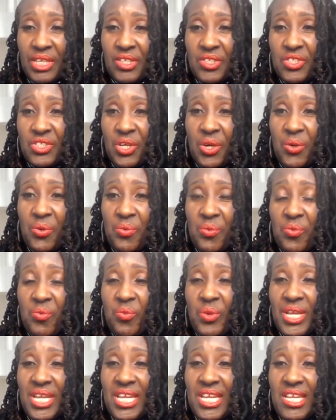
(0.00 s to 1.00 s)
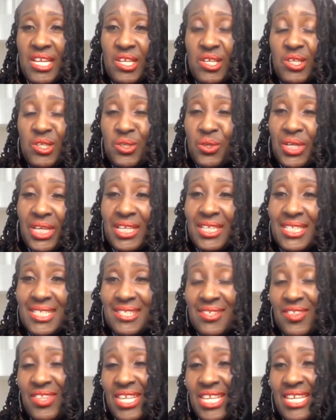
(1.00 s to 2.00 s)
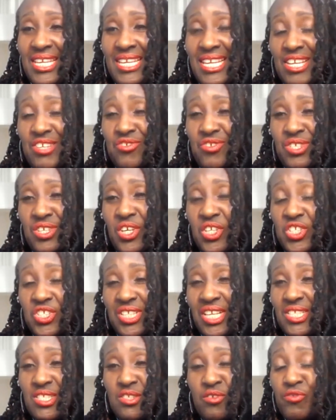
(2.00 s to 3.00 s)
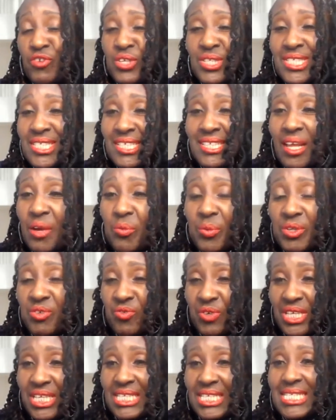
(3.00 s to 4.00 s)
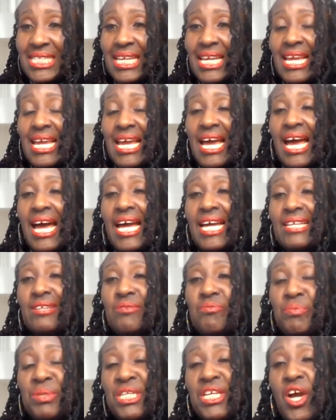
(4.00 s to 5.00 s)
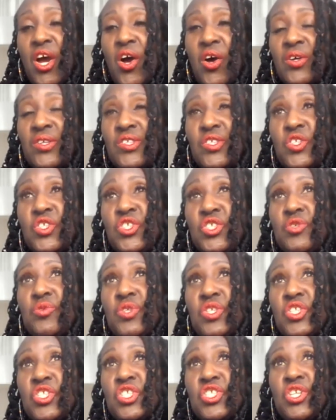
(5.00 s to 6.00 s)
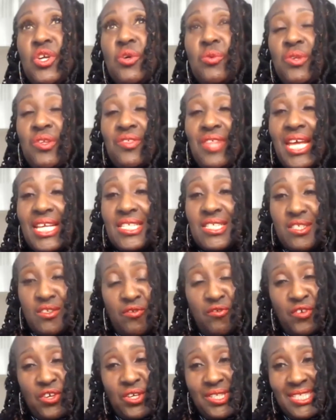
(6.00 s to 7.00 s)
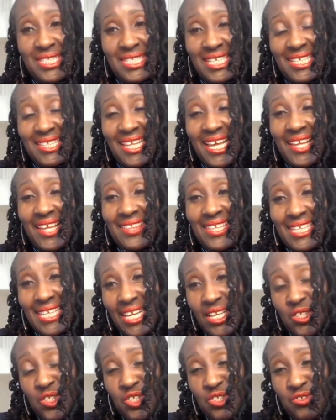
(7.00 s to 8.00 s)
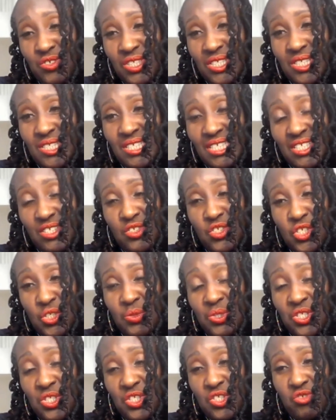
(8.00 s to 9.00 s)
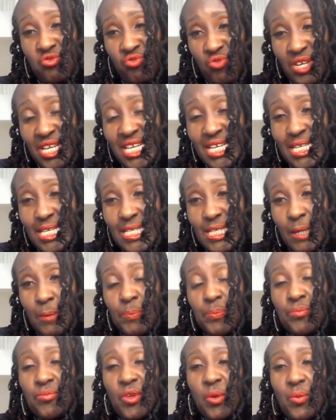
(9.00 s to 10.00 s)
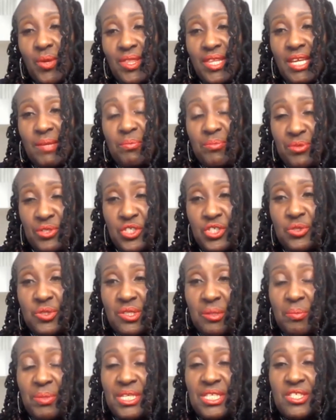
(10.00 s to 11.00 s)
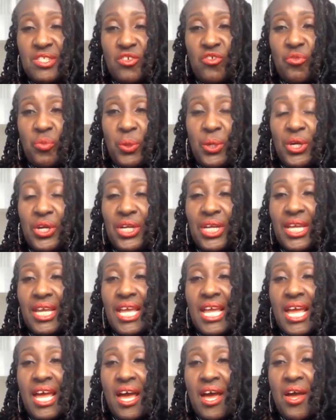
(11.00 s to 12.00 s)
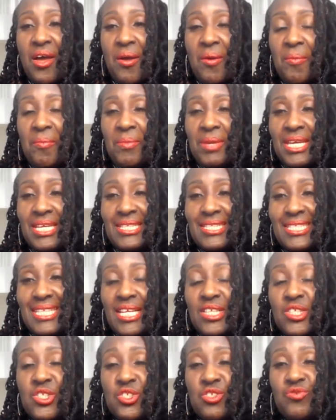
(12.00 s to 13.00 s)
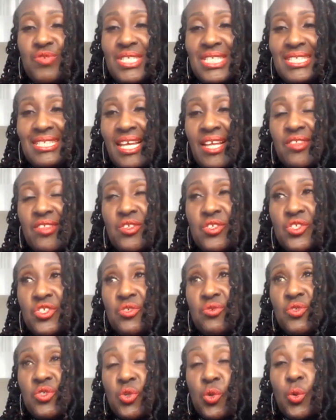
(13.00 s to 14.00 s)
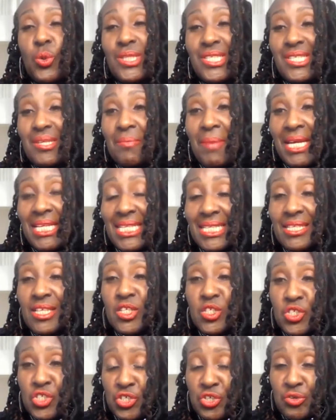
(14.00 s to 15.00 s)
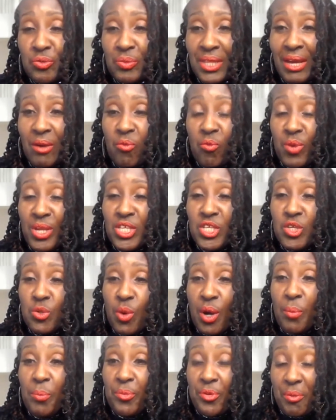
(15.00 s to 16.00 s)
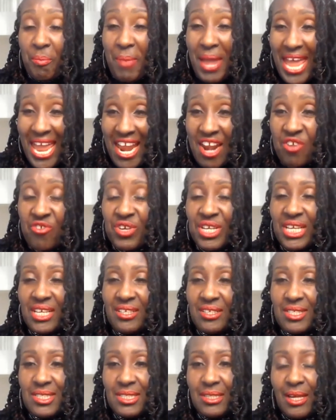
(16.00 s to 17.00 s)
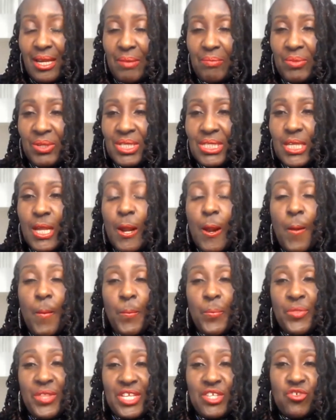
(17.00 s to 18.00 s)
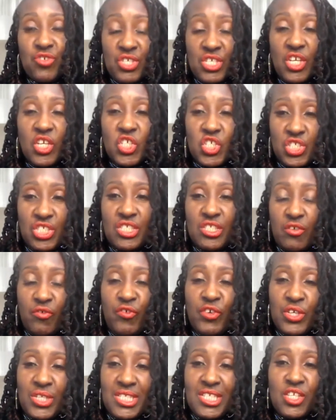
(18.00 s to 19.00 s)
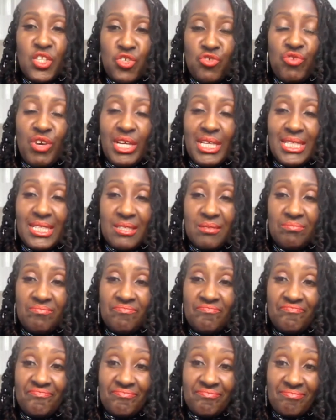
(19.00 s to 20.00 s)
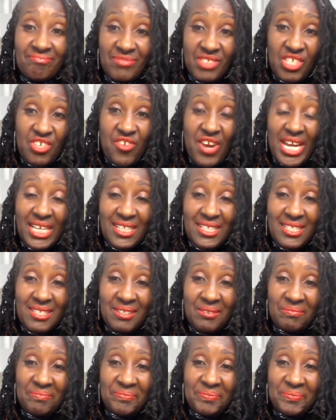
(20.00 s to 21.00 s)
So we look at the introduction, that's the first thing that we read, and because students know that that's the first thing that the lecturers and tutors read when they produce a piece of work, it stands to reason that the students automatically assume that when you are preparing an assignment, the introduction is the first thing you write. Correct?